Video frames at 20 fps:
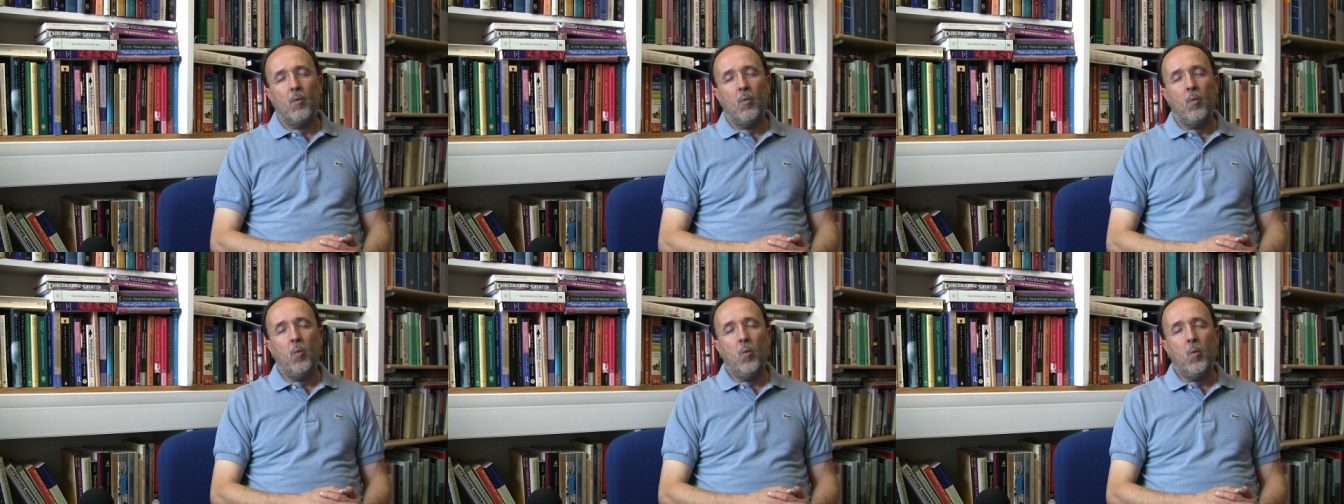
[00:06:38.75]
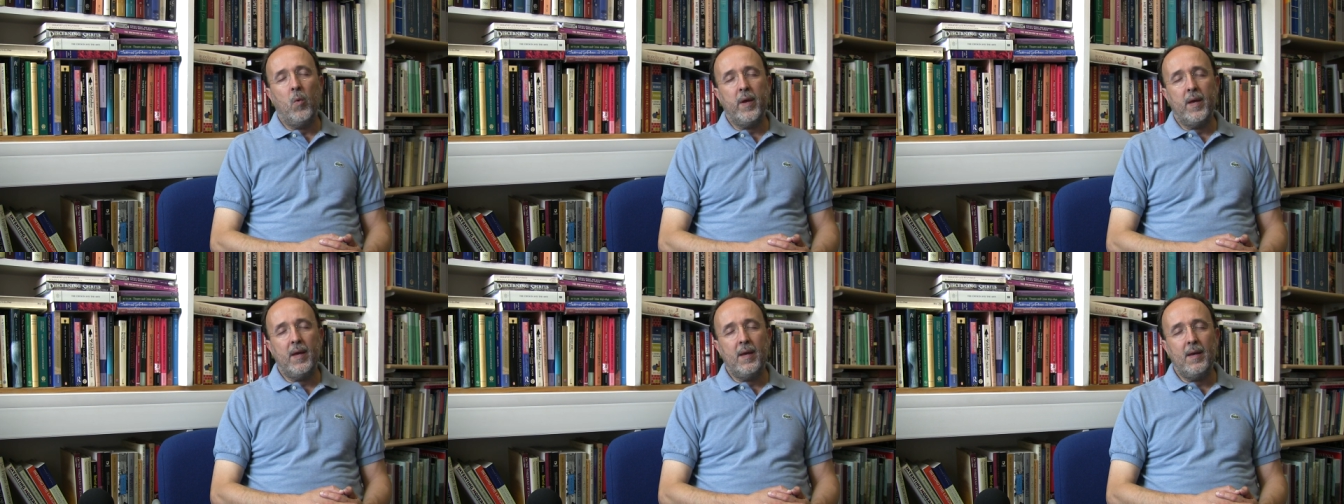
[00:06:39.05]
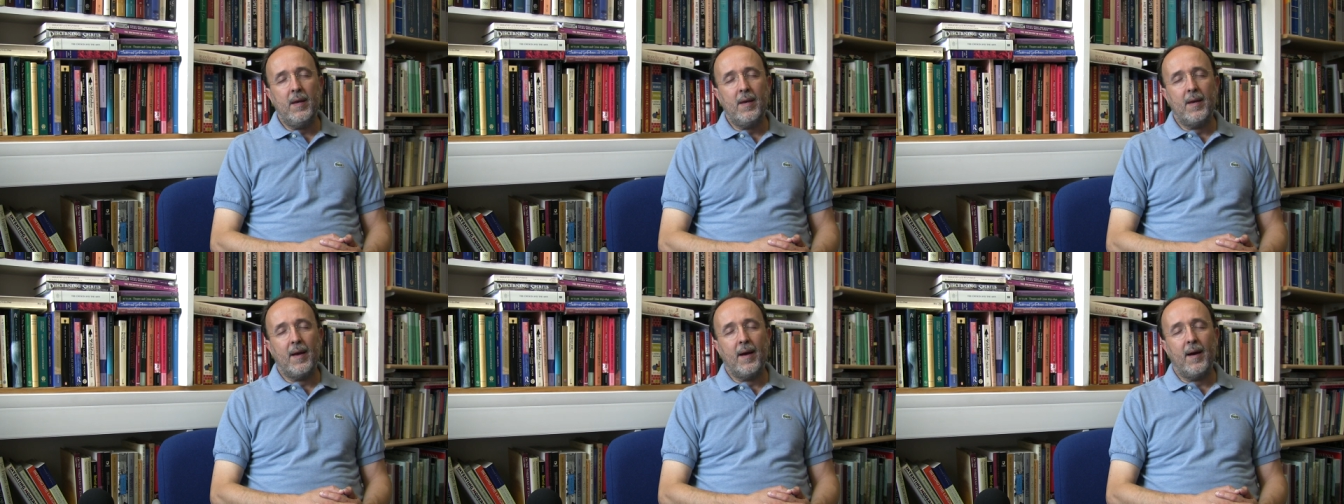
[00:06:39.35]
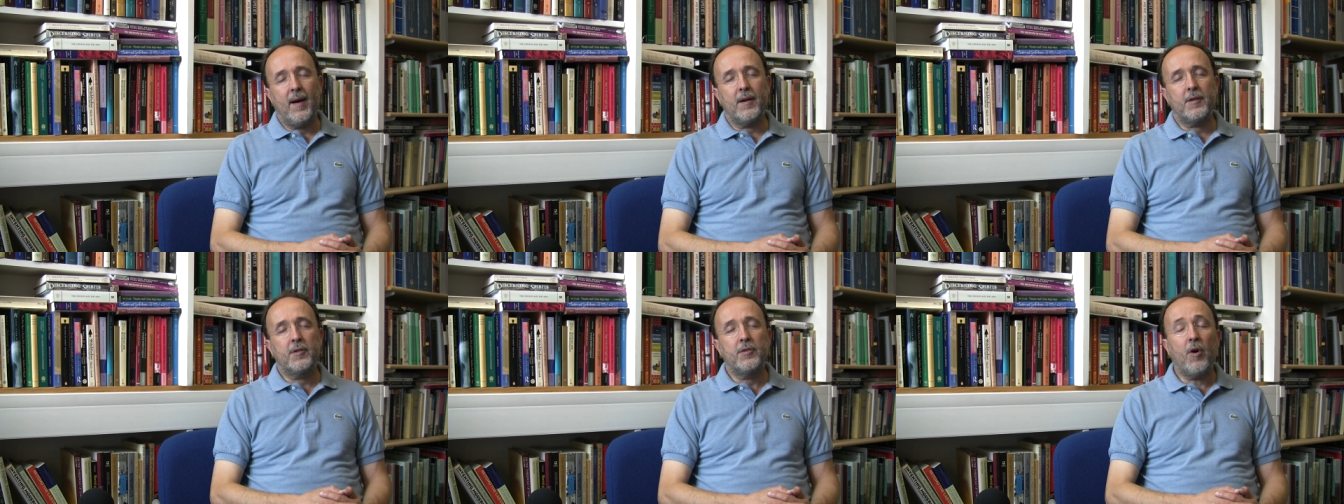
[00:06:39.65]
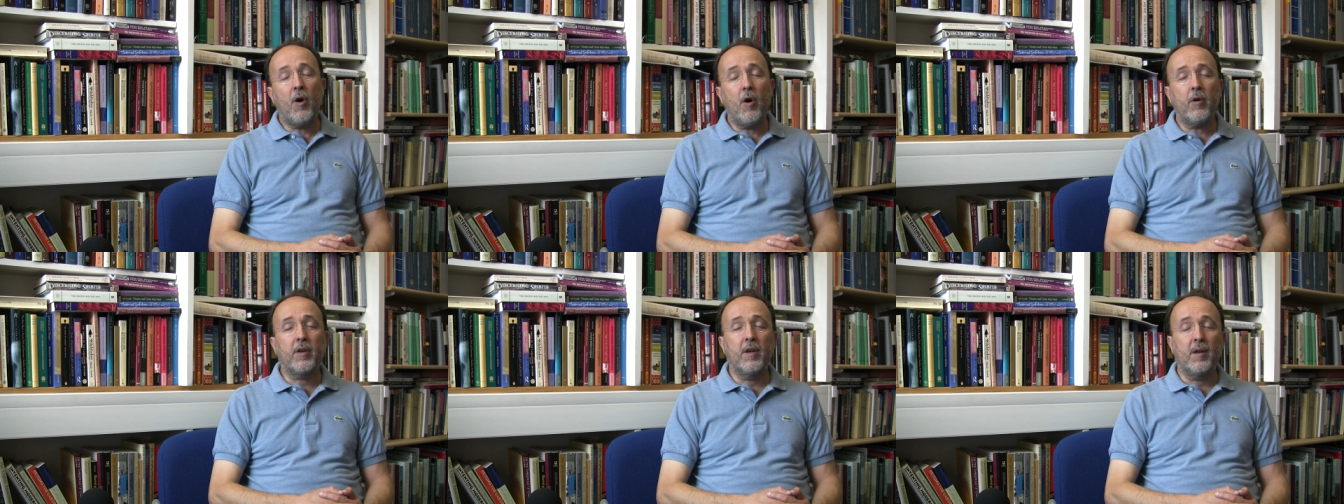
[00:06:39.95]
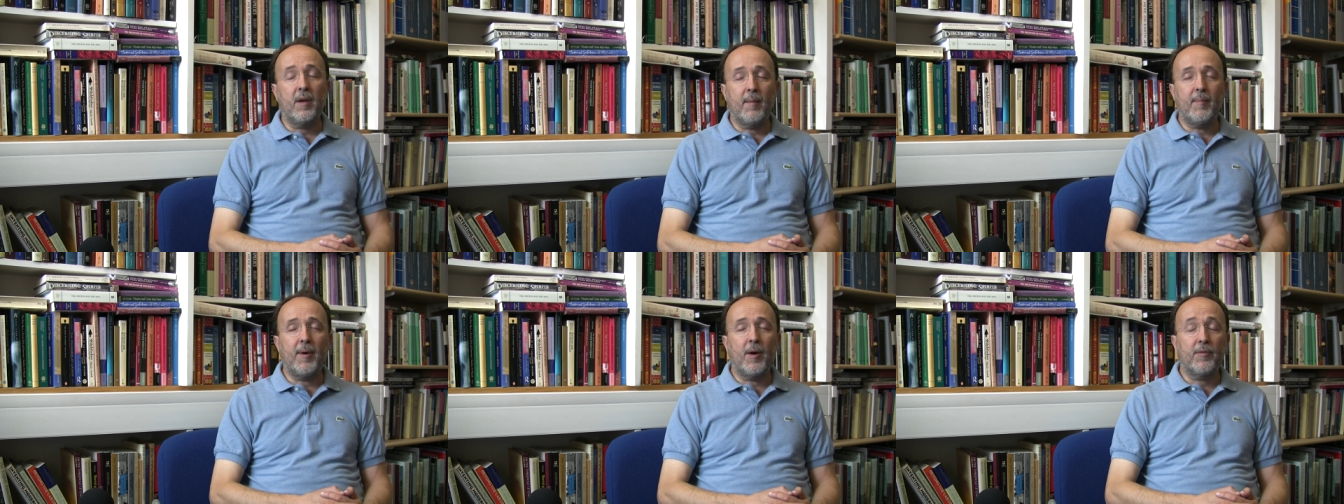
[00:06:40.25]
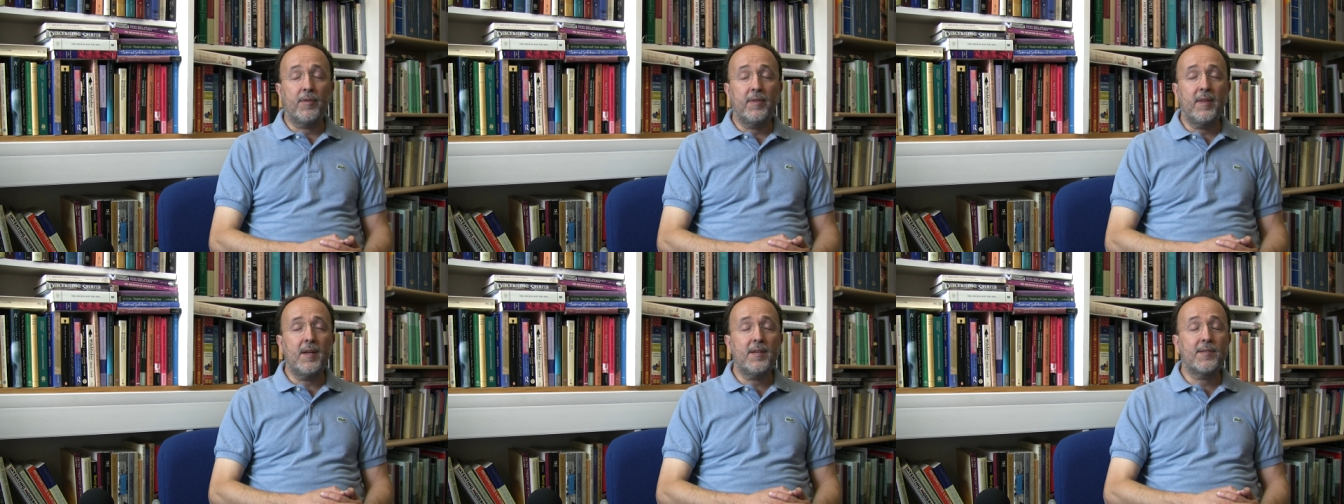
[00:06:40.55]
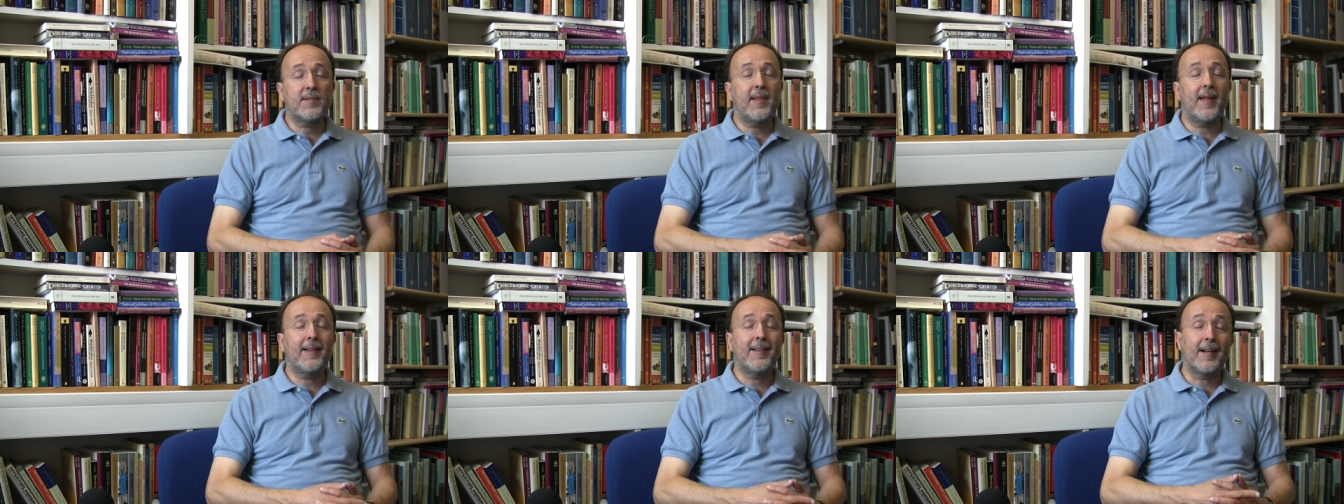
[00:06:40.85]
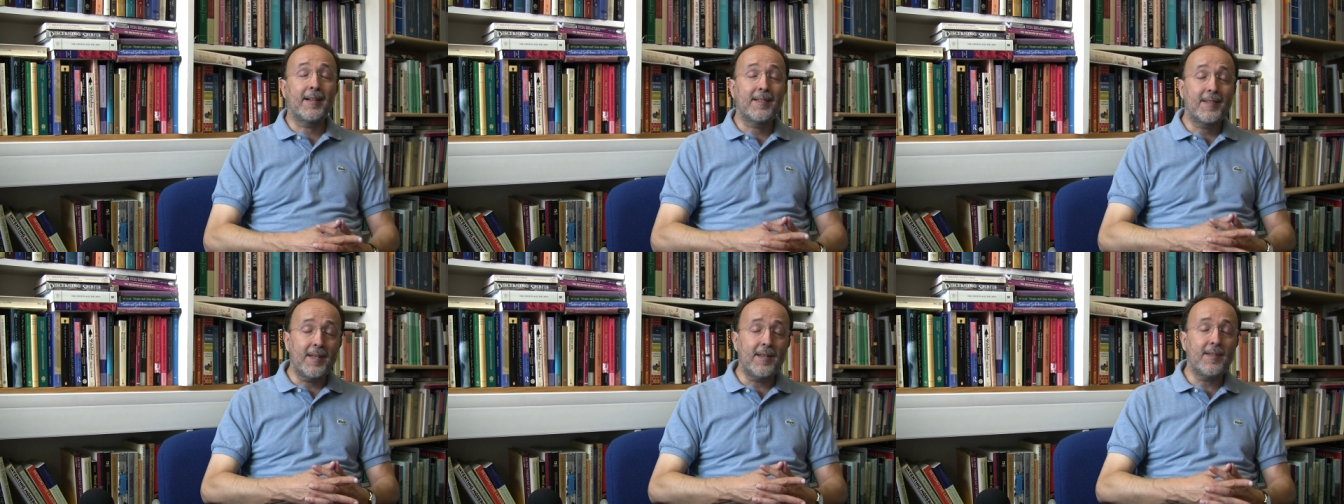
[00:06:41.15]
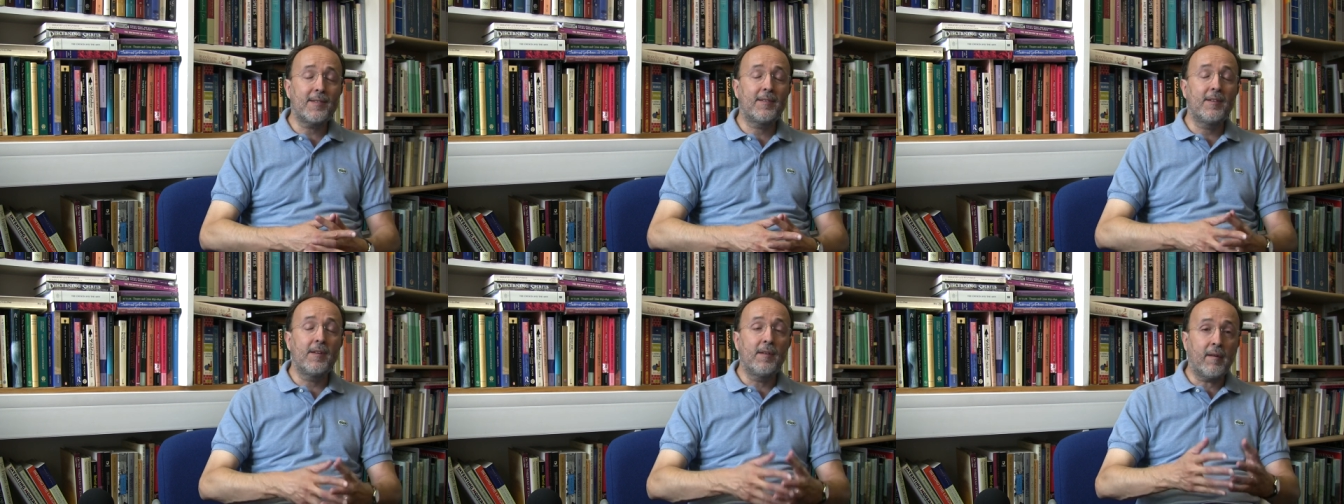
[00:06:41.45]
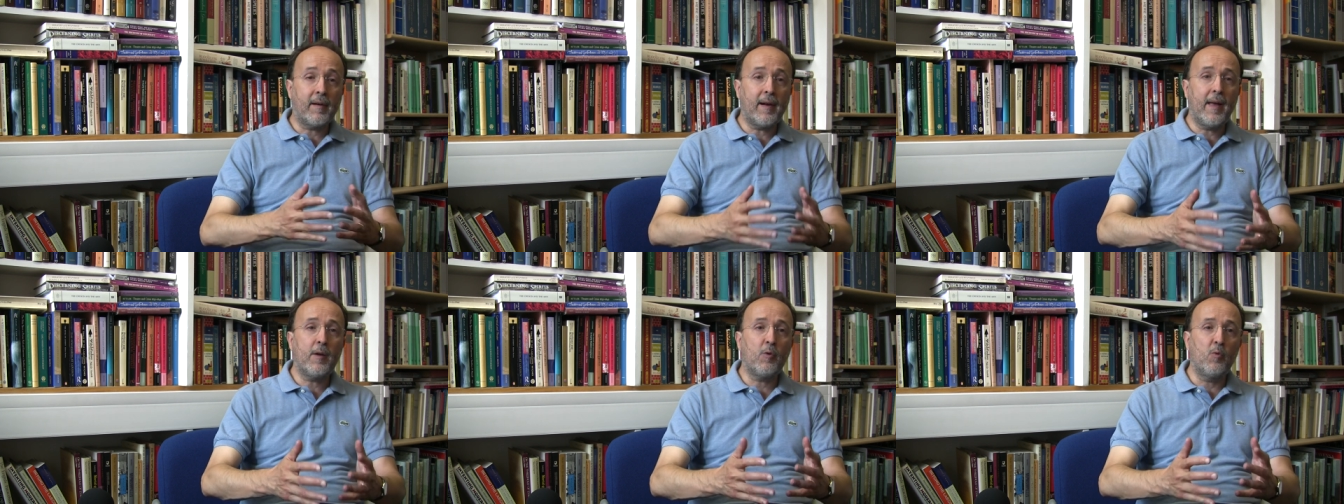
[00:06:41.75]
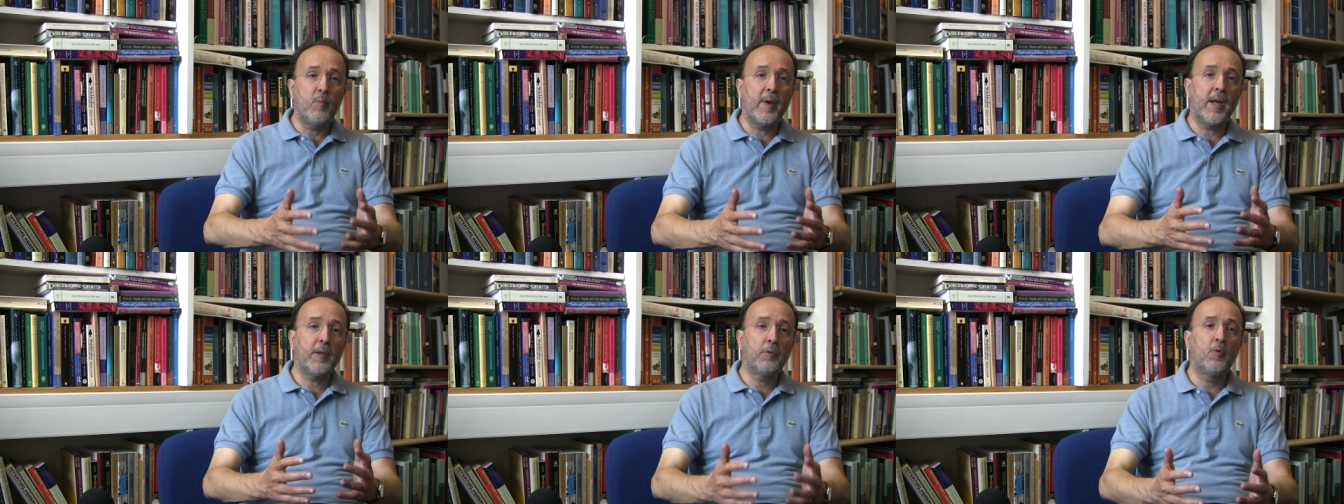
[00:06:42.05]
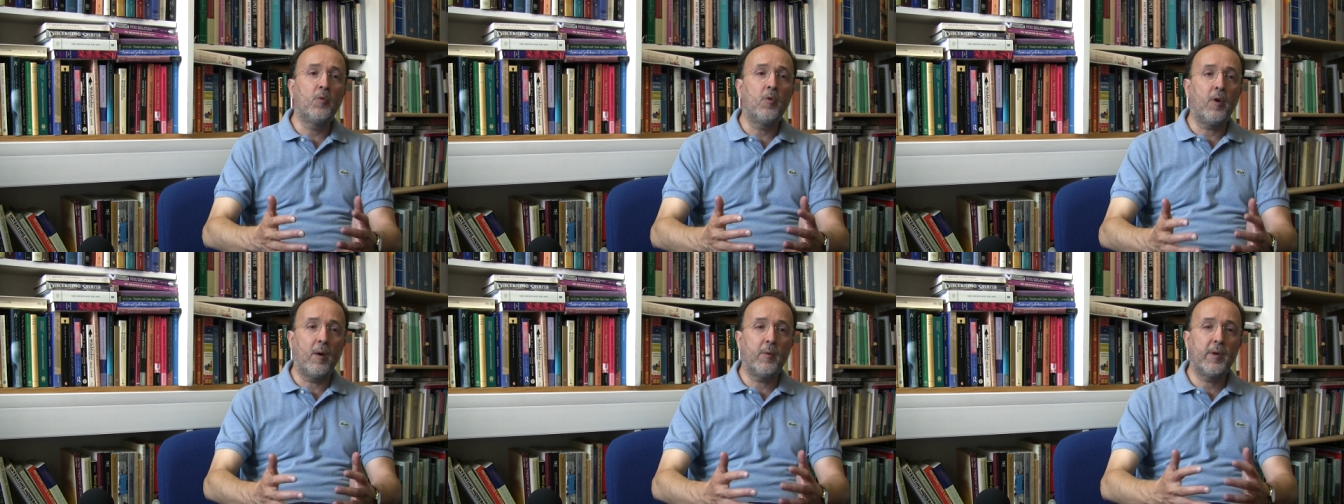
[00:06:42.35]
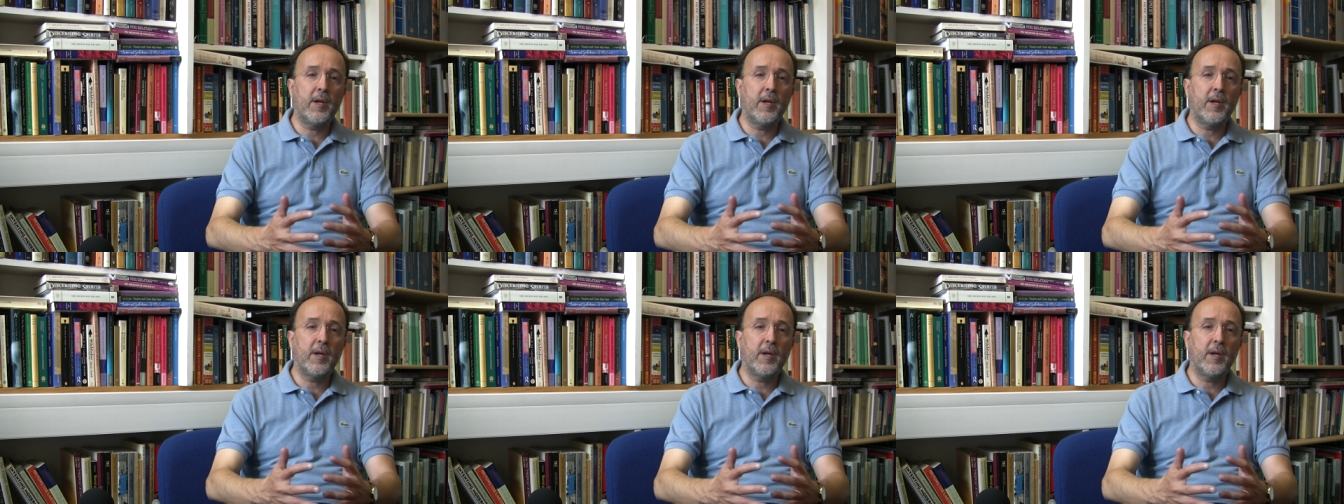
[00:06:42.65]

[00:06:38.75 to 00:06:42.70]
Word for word: we are talking about things that exist in rerum natura.